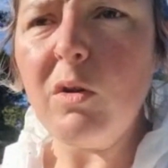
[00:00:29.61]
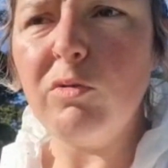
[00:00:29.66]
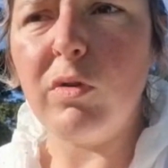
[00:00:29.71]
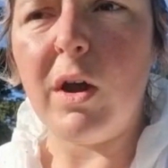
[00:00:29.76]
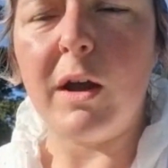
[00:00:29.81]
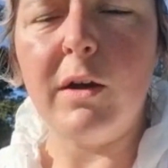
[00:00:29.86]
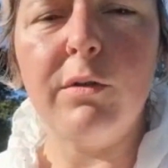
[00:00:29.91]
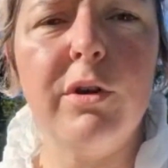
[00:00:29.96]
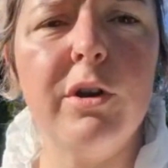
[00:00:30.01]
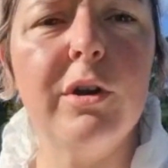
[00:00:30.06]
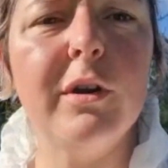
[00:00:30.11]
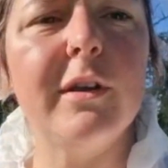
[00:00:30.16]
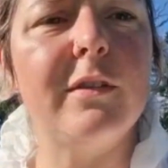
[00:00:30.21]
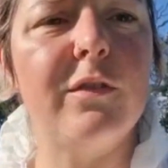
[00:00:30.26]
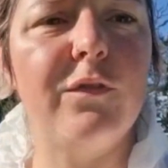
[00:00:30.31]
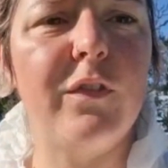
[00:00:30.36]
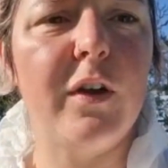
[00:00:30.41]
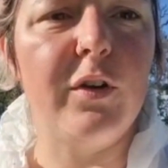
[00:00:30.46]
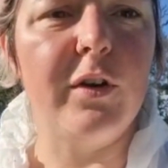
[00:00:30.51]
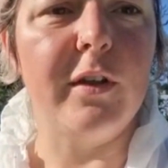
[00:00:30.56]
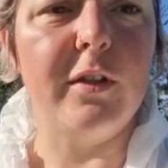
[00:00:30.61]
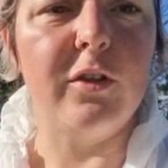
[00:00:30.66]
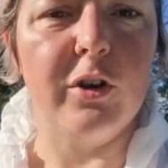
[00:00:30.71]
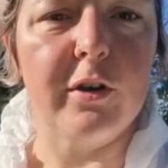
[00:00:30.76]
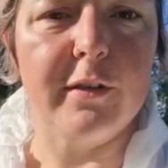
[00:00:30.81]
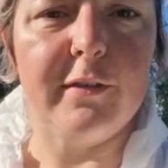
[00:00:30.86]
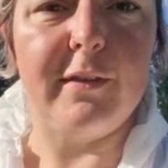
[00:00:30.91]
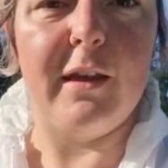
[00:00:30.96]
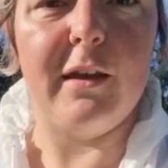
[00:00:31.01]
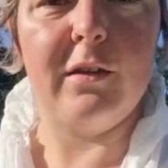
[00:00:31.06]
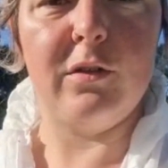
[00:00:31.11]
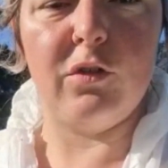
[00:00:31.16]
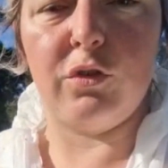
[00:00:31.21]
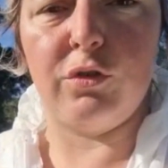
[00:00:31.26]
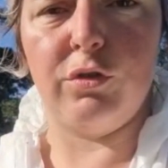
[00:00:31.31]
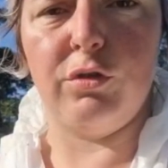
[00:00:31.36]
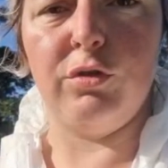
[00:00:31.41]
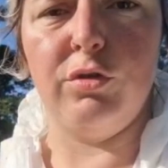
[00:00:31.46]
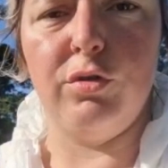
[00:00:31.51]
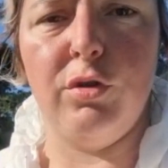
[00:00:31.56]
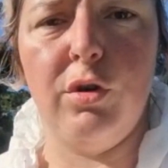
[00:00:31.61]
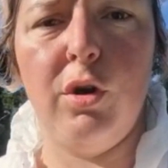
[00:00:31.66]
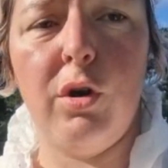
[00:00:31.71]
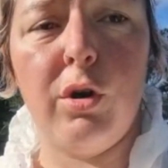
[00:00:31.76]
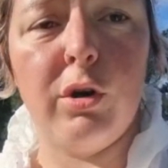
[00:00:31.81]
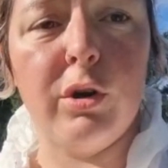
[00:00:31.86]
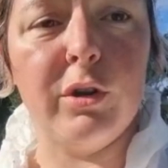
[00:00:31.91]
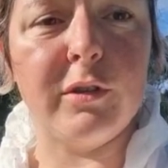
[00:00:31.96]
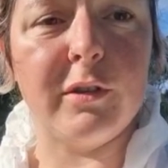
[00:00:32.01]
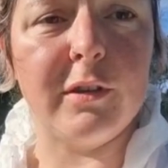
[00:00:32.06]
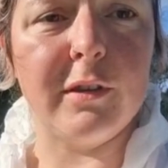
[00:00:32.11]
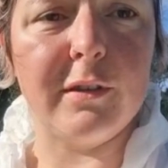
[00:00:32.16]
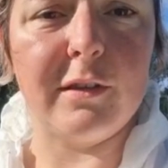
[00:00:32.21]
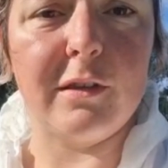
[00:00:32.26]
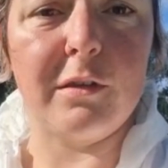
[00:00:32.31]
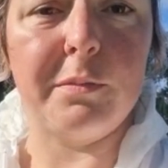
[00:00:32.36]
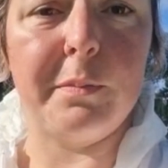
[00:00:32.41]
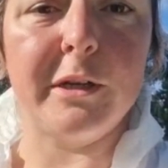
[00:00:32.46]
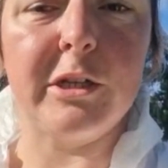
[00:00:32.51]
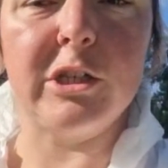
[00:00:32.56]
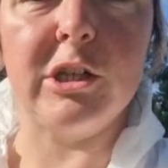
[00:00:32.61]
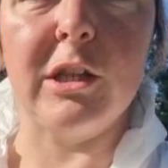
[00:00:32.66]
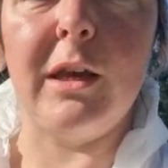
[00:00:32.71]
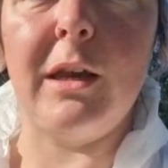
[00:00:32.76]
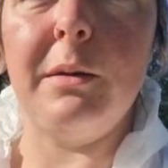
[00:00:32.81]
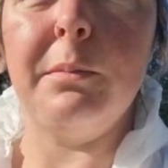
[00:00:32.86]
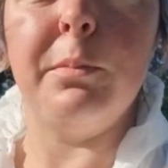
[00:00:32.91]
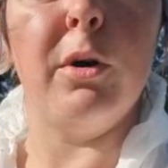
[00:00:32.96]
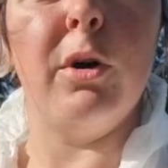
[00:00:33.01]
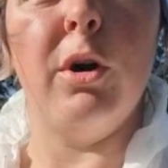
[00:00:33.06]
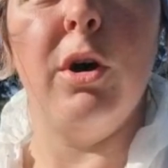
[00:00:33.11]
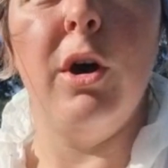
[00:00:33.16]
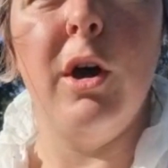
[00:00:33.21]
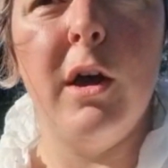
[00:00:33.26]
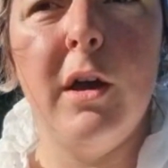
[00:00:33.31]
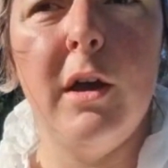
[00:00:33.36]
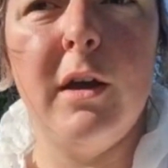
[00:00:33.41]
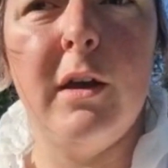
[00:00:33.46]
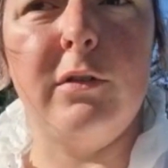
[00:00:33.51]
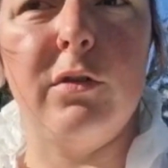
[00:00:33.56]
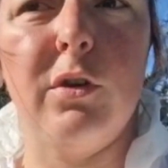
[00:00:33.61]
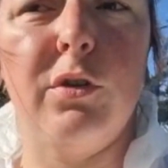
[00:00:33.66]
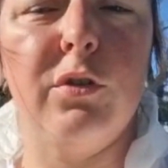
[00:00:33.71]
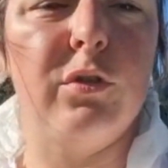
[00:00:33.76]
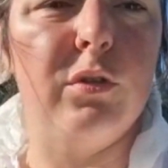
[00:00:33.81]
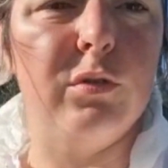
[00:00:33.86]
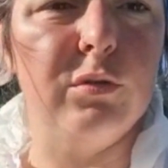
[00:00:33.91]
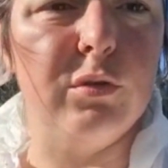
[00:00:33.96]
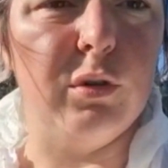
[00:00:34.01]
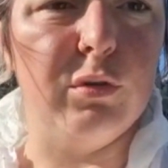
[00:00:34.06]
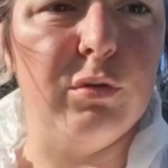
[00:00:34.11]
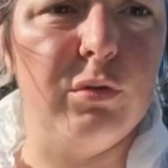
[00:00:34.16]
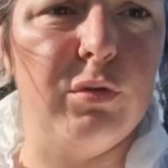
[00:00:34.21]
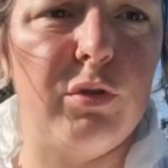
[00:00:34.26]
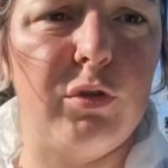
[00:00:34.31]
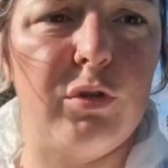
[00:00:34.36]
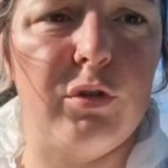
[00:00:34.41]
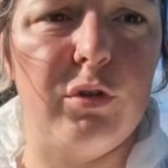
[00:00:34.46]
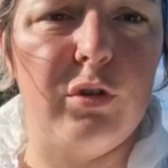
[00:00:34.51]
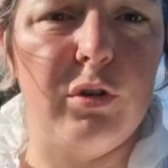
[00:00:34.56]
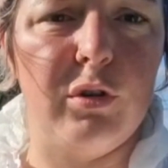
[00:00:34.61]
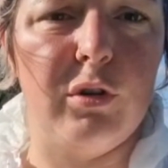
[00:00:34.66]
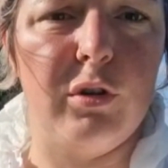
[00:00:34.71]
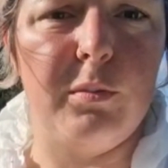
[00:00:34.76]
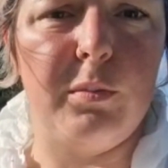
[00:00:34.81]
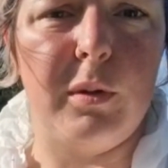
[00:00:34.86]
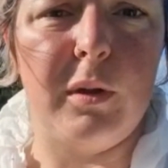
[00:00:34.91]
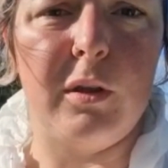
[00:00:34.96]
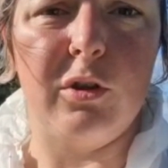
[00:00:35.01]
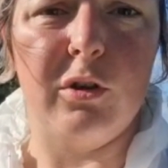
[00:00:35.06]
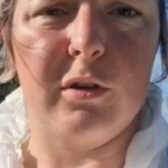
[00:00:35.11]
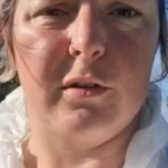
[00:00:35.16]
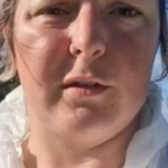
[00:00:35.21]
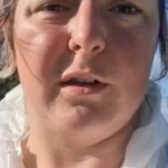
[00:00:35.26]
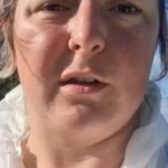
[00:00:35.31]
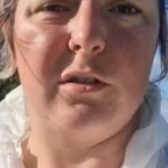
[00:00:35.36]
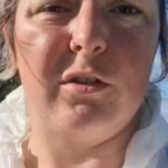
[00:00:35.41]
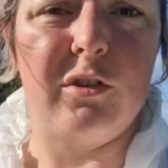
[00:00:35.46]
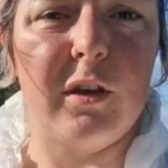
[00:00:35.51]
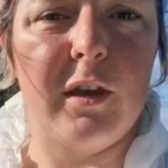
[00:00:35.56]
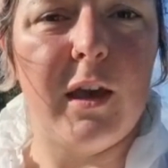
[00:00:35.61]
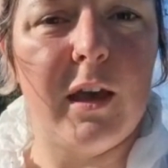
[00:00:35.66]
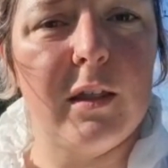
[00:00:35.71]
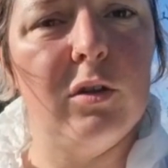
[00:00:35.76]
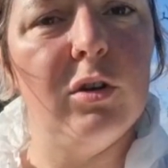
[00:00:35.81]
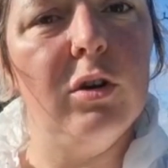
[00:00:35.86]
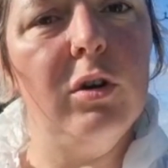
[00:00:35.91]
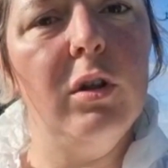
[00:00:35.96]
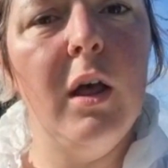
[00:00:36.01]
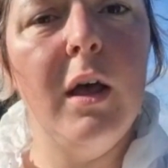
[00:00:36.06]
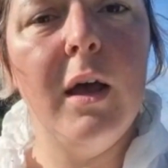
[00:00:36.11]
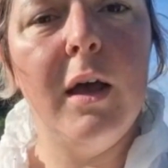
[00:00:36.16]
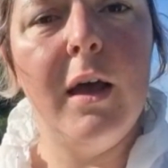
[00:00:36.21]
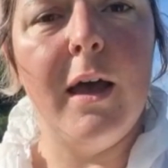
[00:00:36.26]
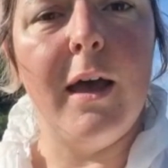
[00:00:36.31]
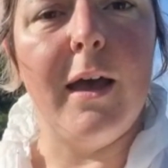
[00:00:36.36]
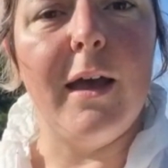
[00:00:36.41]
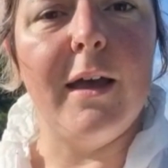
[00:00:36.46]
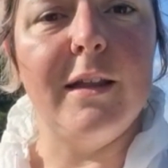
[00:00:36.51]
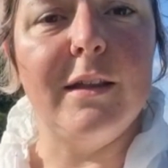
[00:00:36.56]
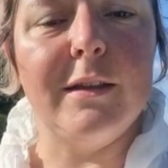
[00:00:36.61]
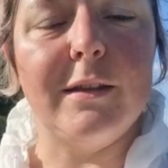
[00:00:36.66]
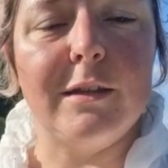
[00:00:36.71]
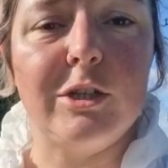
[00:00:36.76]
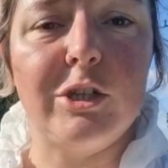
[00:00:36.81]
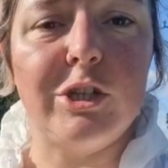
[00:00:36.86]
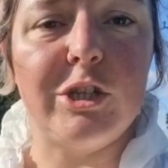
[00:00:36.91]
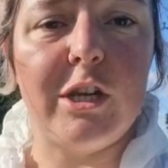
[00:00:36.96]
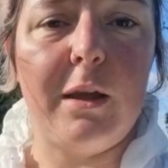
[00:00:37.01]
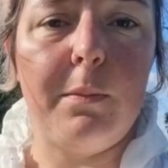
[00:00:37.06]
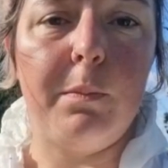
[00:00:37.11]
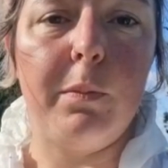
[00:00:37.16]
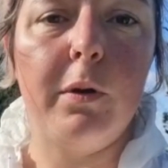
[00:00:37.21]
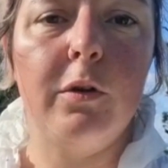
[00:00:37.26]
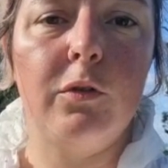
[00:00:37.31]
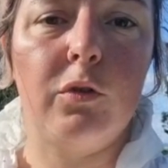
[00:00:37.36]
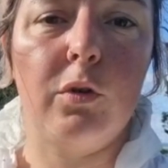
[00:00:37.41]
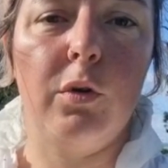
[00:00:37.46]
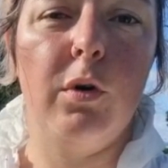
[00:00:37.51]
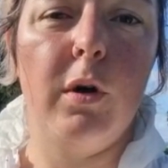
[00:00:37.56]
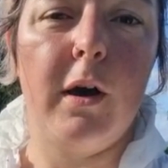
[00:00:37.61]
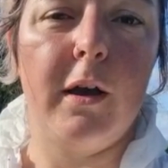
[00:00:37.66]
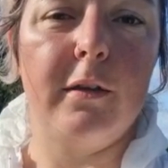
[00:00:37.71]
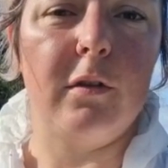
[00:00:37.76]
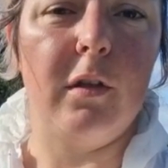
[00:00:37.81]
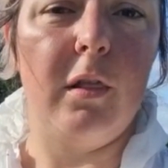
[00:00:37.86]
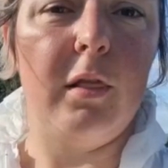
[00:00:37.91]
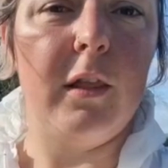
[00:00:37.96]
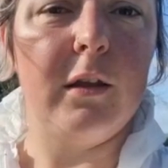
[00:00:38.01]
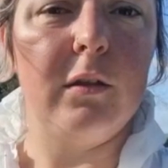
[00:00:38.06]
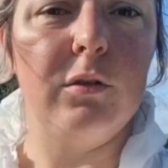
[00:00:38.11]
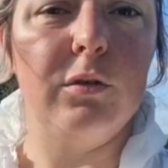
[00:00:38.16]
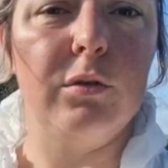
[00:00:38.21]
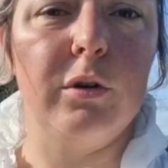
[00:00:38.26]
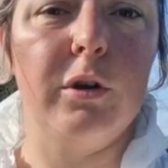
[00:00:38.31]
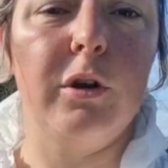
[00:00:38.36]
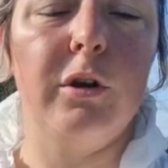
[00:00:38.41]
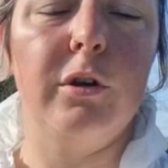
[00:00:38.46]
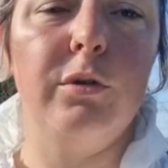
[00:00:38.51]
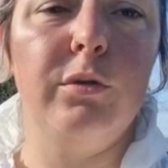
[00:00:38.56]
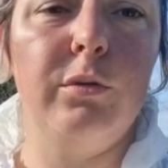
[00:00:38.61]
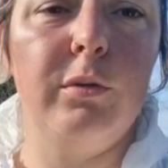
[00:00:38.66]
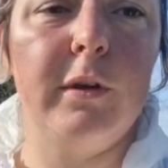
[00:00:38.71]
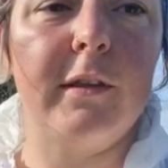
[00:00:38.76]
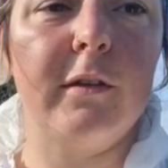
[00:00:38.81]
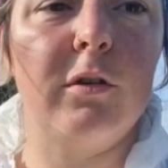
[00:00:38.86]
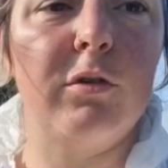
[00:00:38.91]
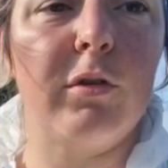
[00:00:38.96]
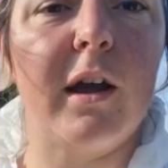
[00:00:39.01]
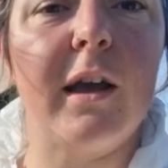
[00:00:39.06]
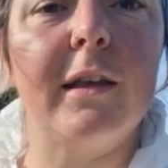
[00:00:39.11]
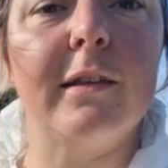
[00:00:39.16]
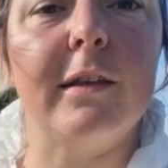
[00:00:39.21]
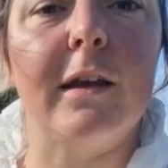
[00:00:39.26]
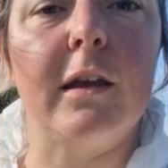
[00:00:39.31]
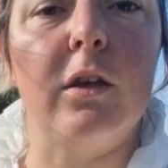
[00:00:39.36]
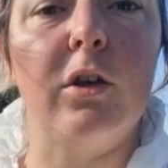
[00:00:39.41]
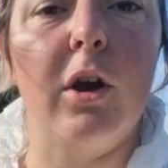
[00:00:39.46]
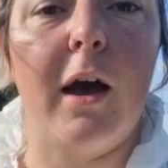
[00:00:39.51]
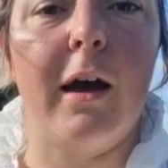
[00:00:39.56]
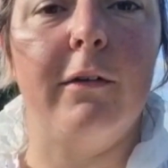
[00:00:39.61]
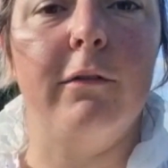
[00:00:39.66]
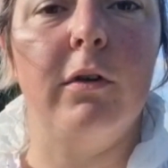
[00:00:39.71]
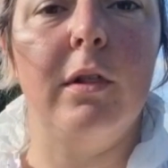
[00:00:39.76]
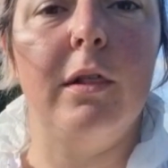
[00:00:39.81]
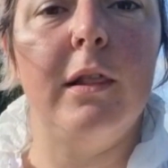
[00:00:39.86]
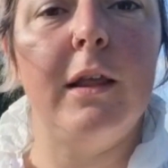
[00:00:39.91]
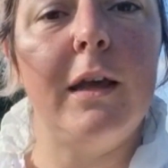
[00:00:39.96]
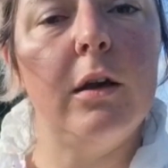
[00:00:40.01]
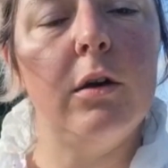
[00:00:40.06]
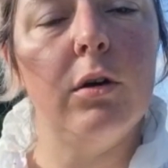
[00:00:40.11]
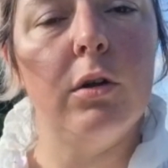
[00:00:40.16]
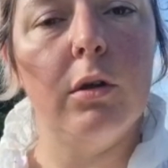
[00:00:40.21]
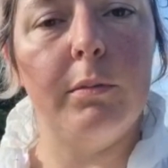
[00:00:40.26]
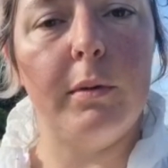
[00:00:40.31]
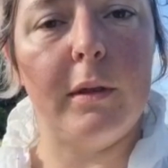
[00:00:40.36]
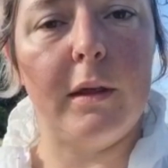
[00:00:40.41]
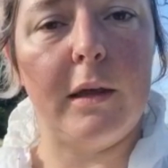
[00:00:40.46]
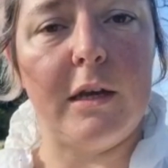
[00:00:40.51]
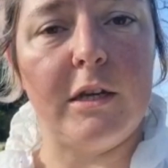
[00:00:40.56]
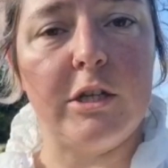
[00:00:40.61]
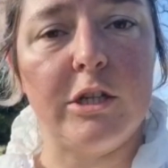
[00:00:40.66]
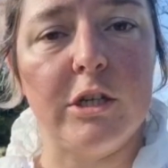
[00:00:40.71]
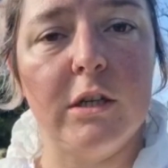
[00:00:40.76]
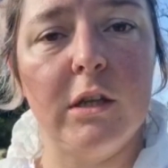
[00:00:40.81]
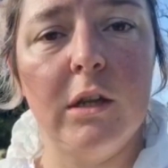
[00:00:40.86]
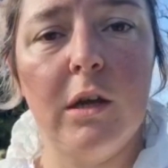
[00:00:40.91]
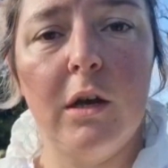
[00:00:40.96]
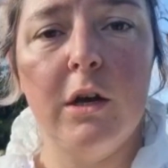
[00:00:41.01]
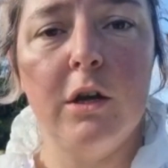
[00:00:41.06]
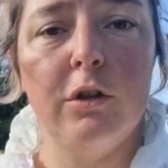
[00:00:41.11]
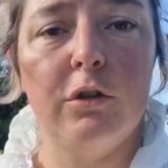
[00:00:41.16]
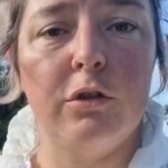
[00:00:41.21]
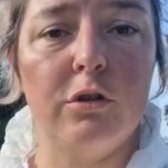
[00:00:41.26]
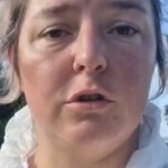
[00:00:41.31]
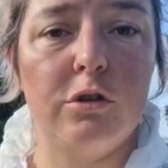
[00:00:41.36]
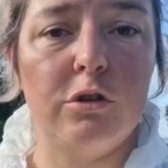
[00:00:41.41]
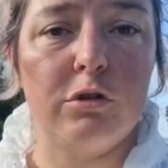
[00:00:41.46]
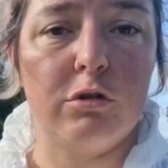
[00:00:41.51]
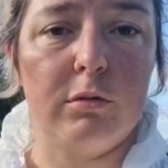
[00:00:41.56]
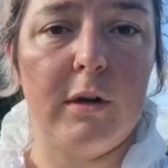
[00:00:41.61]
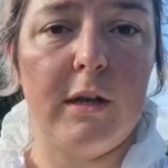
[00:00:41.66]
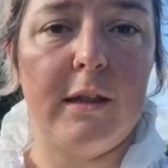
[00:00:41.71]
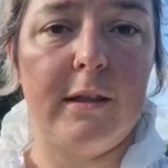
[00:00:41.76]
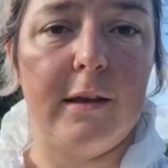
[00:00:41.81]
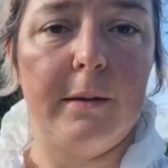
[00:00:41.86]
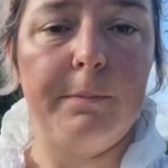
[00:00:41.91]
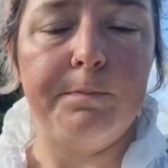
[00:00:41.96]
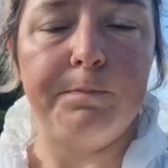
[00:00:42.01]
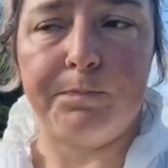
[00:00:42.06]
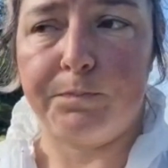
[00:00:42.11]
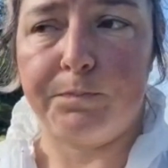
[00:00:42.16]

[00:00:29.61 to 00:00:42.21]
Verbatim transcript: Ragwort is very toxic to horses especially, but is also known to be toxic to cattle and sheep. So as a landowner who is grazing, you have a legal obligation to treat it.